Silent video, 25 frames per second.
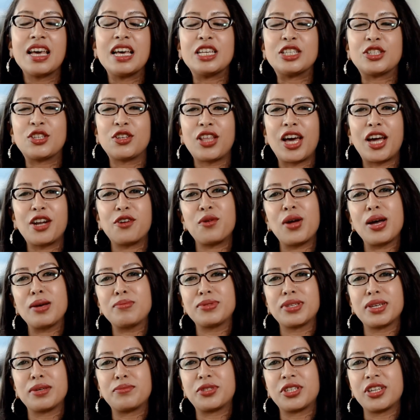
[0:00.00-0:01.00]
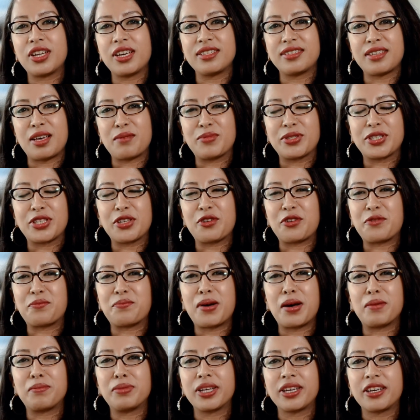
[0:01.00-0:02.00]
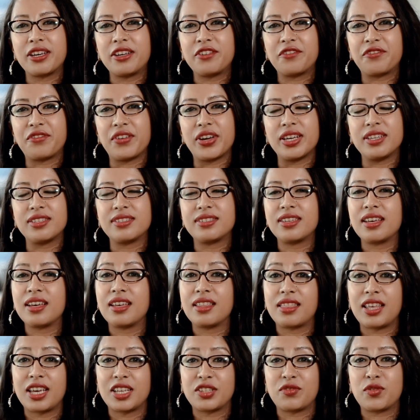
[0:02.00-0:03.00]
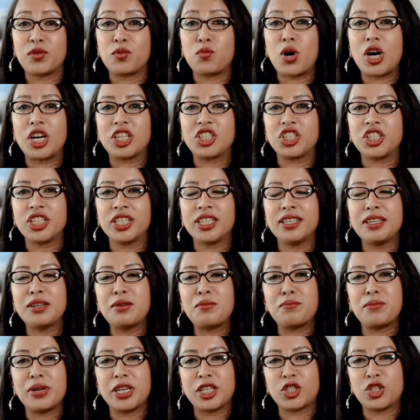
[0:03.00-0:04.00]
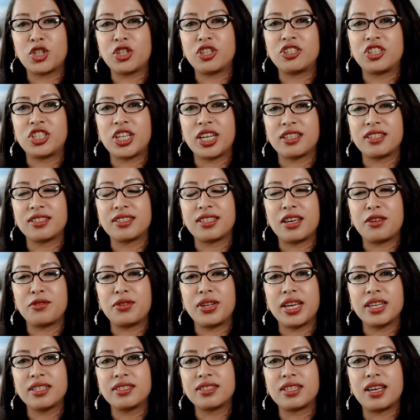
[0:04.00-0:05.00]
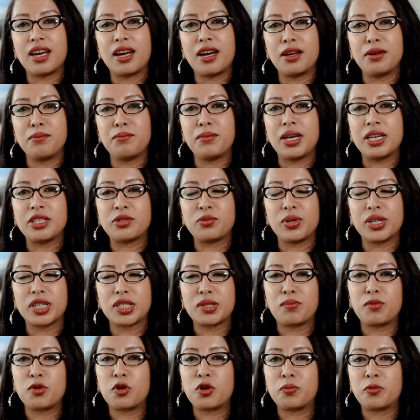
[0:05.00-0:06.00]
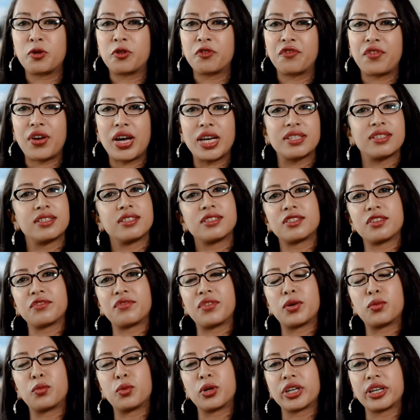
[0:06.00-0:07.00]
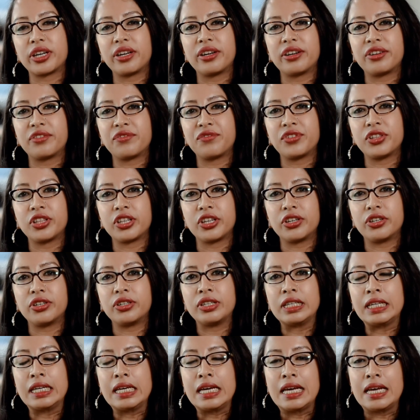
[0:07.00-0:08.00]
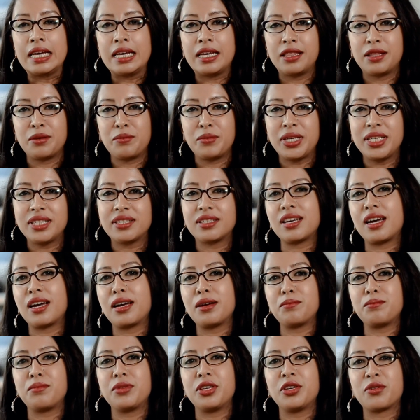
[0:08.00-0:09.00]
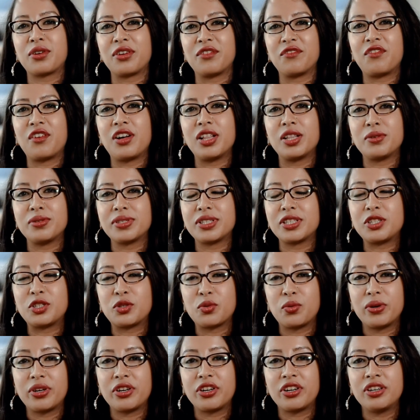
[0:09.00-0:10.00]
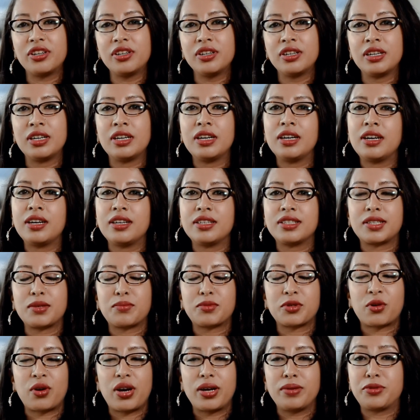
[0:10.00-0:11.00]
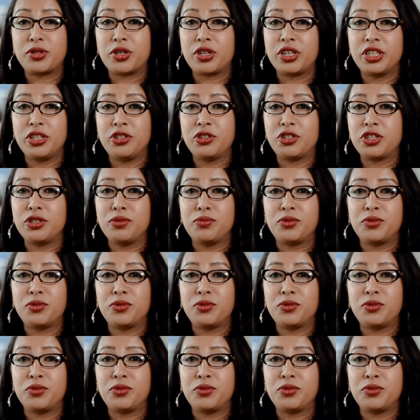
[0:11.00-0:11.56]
So that wraps up today's episode of Public Interface. Thanks for watching. Make sure to check us out next time as we explore more facets of our work here at Velir. In the meantime, you can follow us on Twitter, subscribe to our YouTube